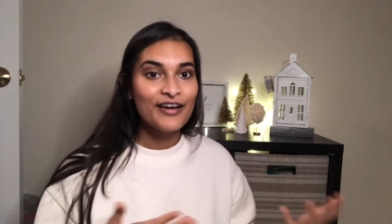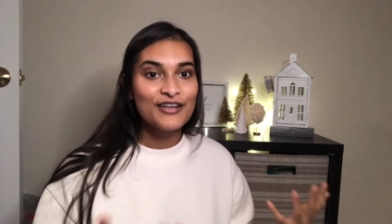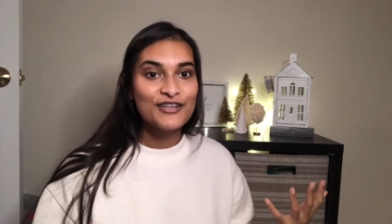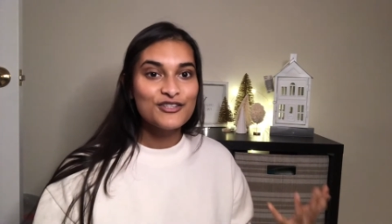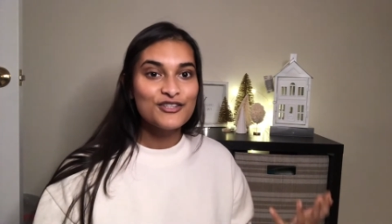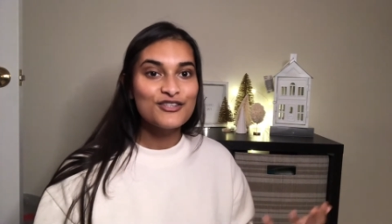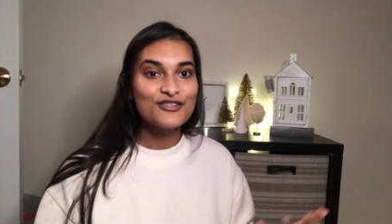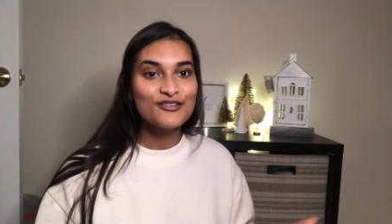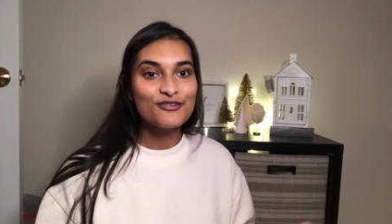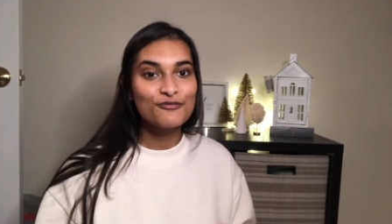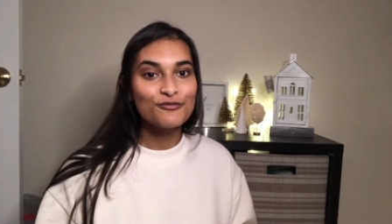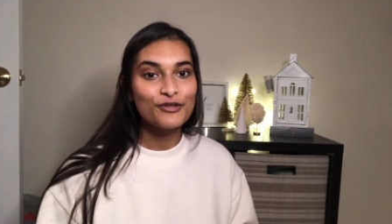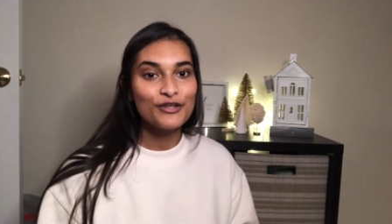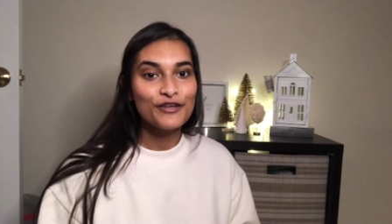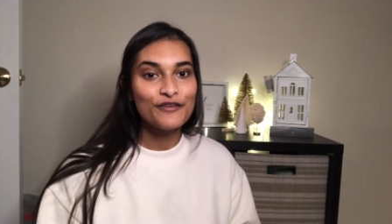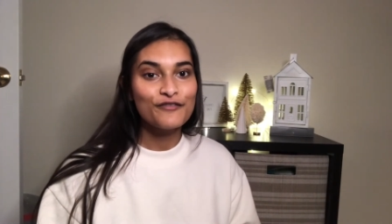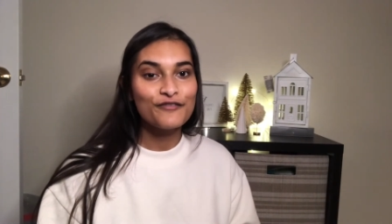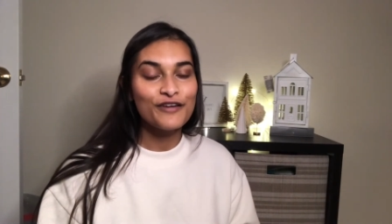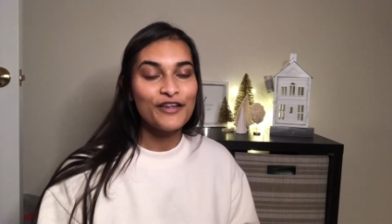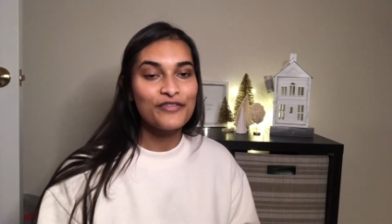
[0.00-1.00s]
just a
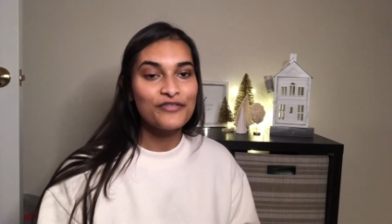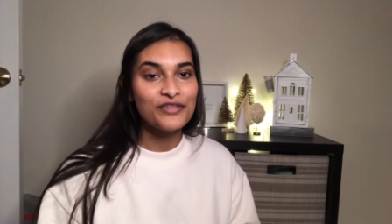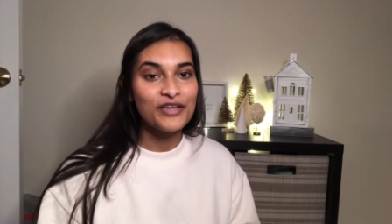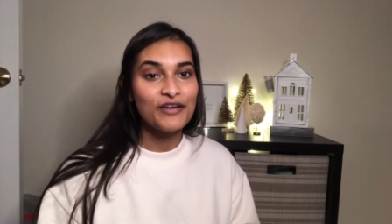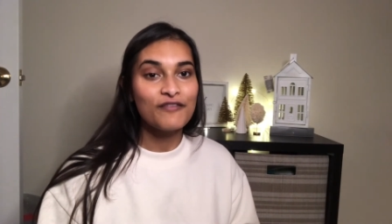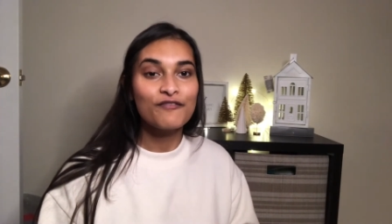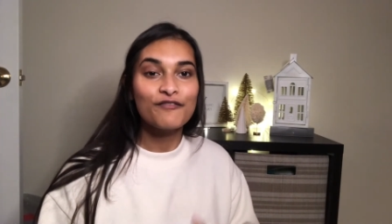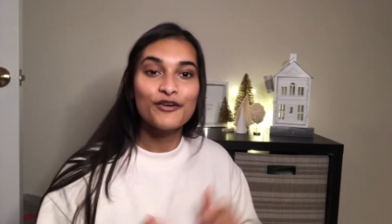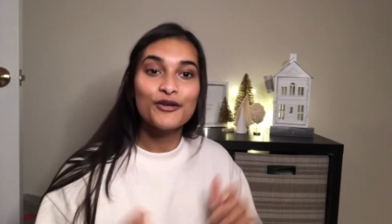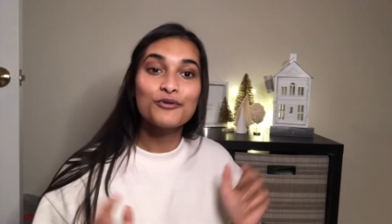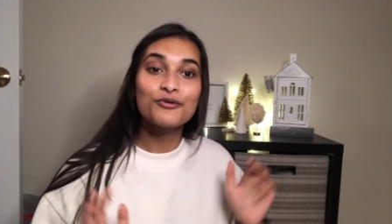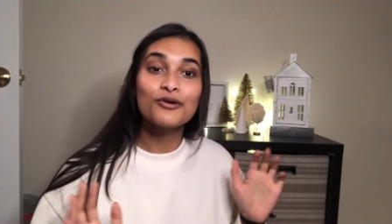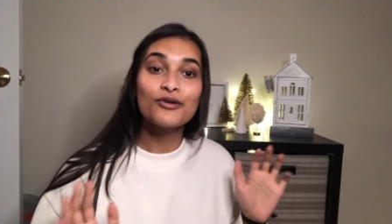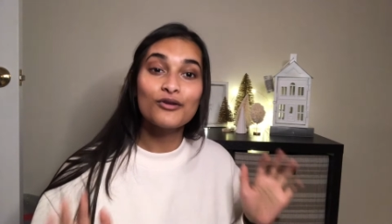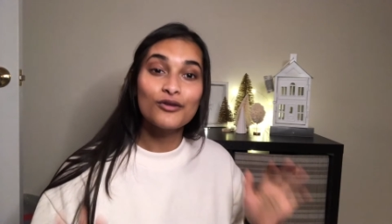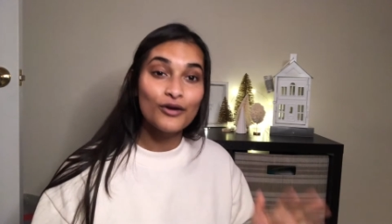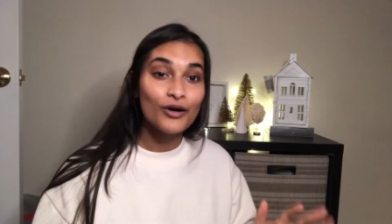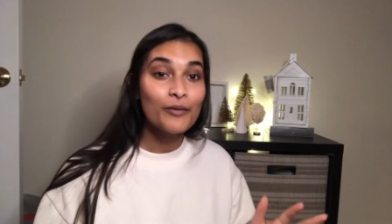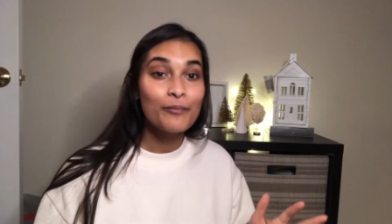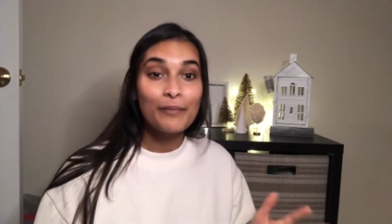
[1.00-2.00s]
really fun thing for you to
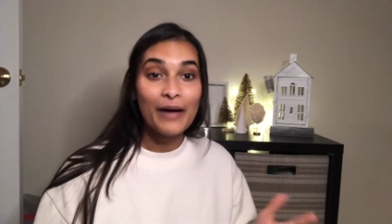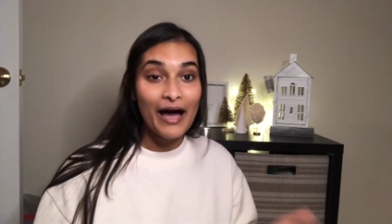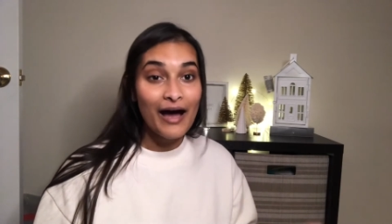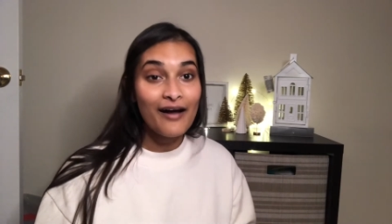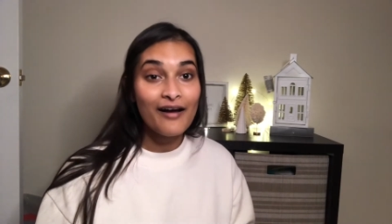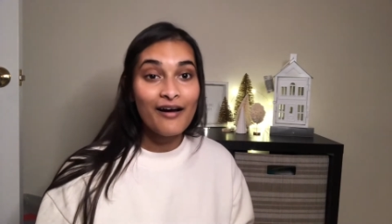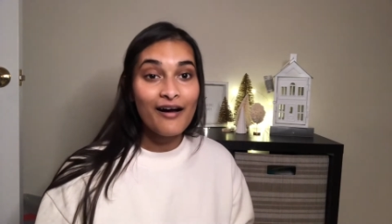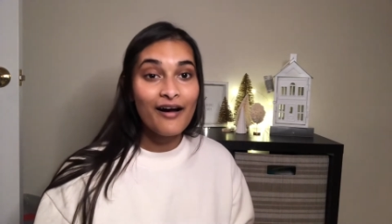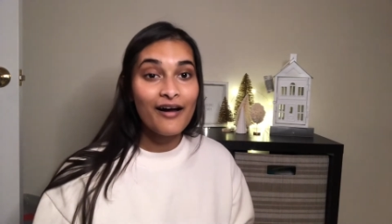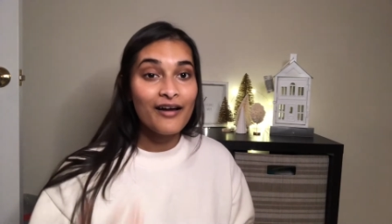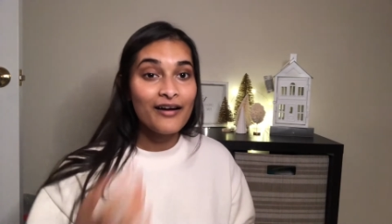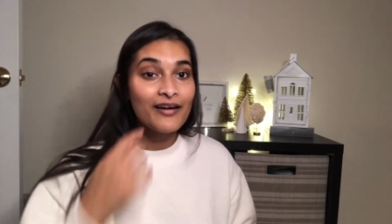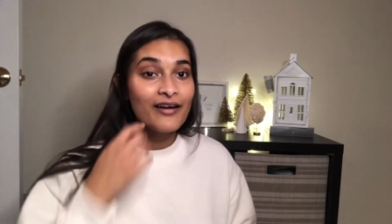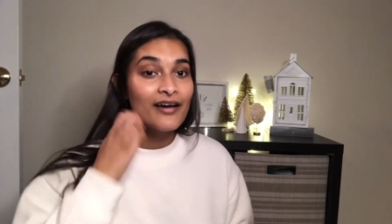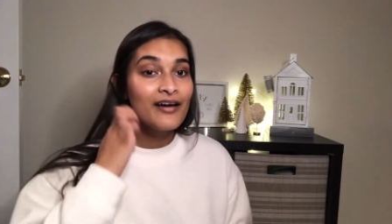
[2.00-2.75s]
look back on.